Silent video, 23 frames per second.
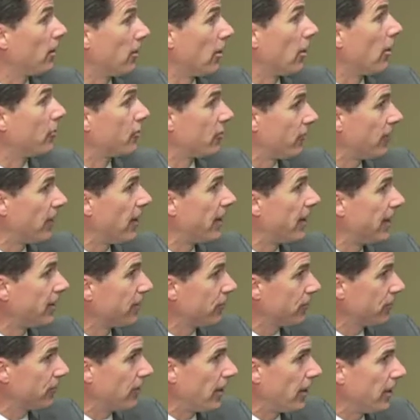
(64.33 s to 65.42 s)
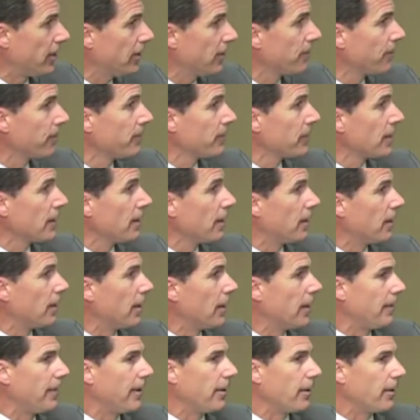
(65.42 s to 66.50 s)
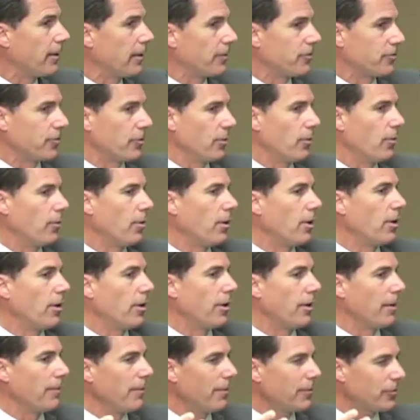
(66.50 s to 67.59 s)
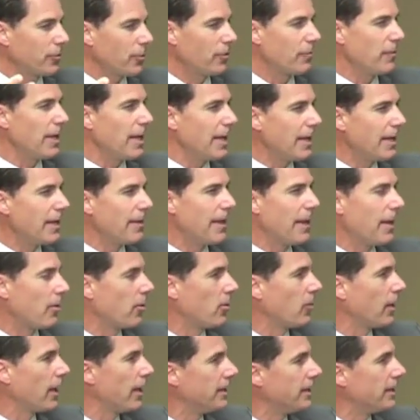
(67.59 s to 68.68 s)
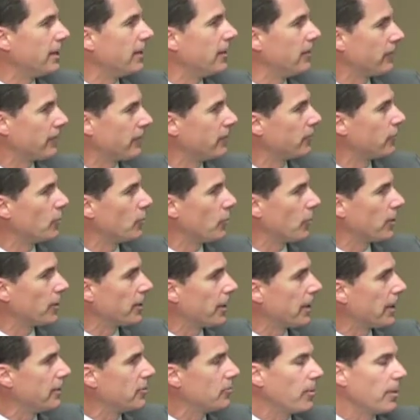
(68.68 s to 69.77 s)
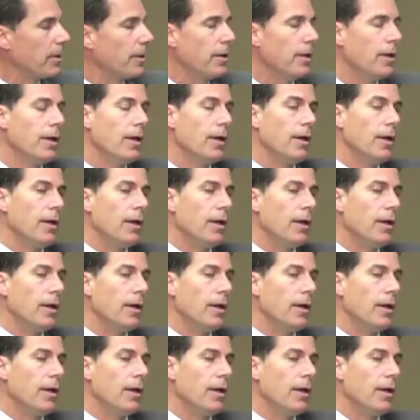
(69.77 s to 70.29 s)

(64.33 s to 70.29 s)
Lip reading: larger financial stake, and they also are sort of into that whole idea of consumer engagement.